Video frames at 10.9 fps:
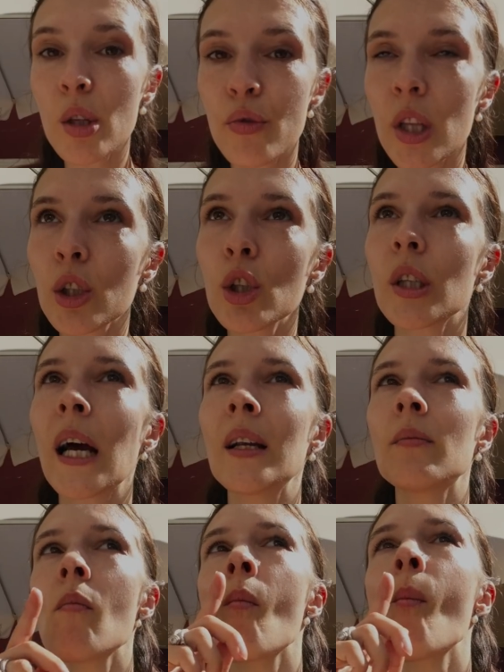really good. And
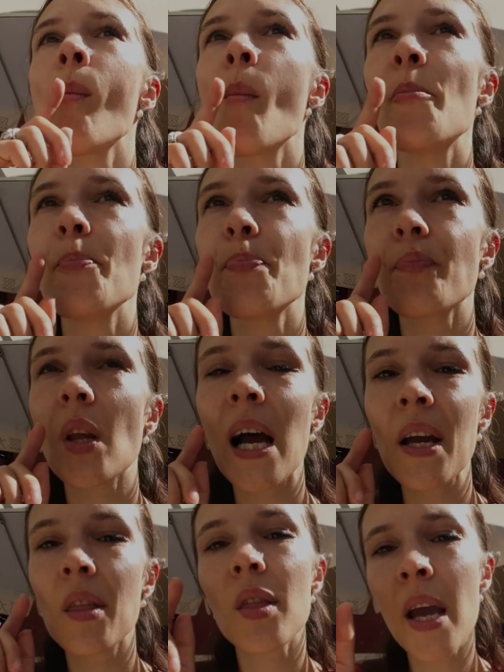I
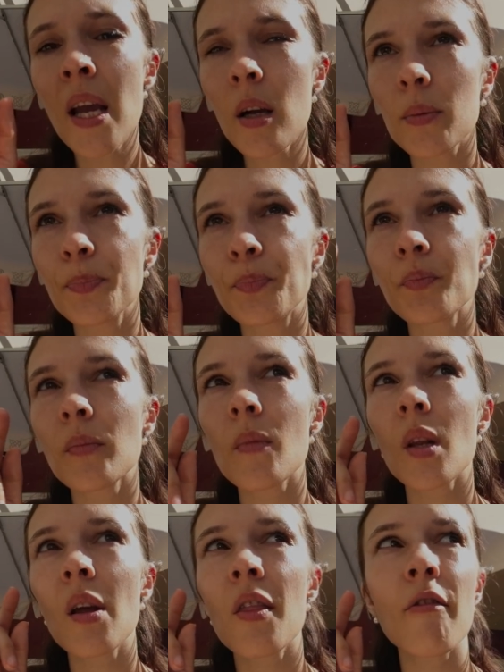think
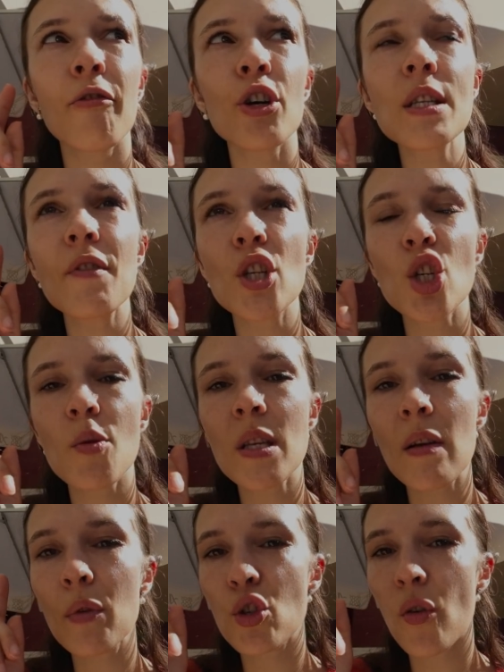the first fish and chips
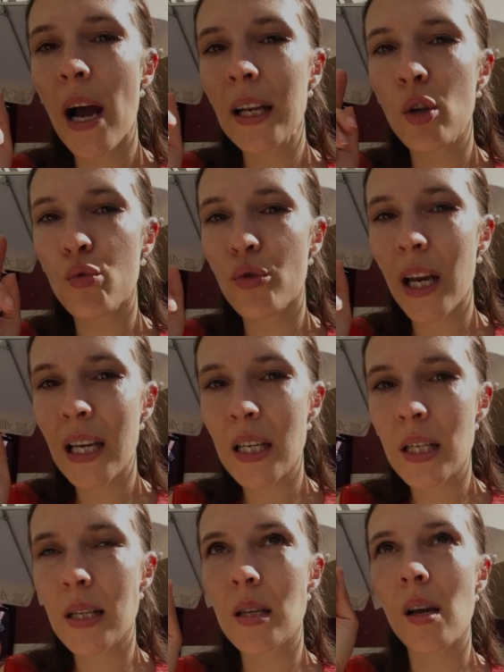that we've tried in
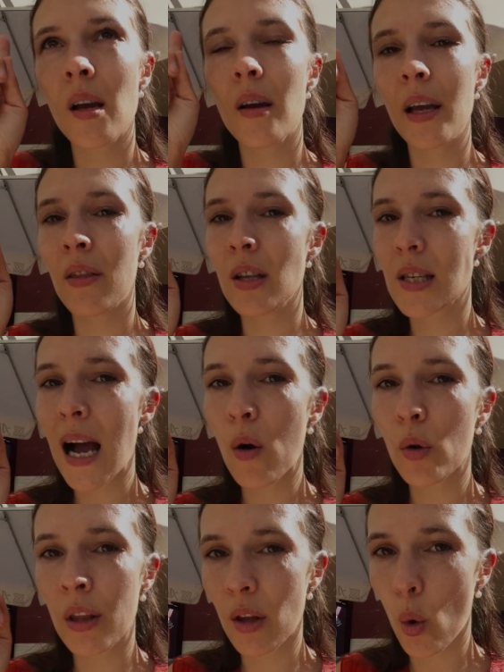RAY'S in
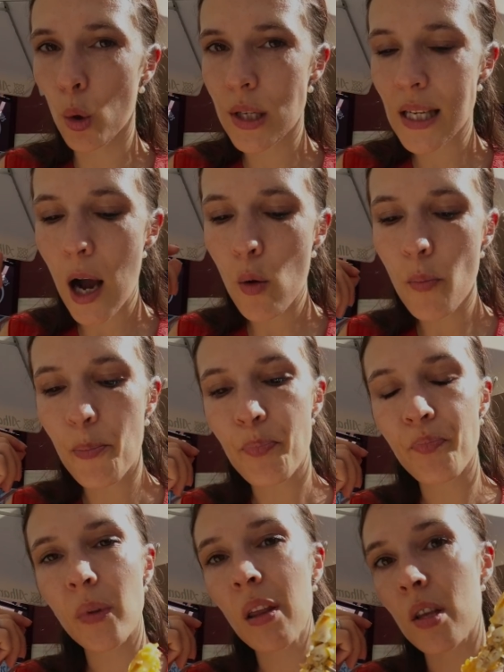the old town,
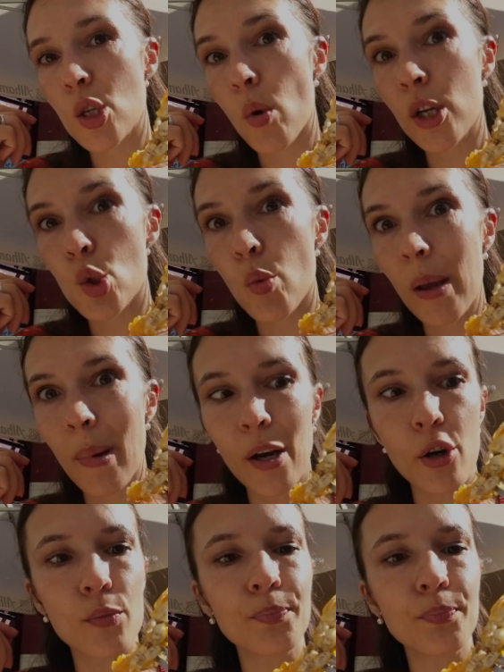this one is way better.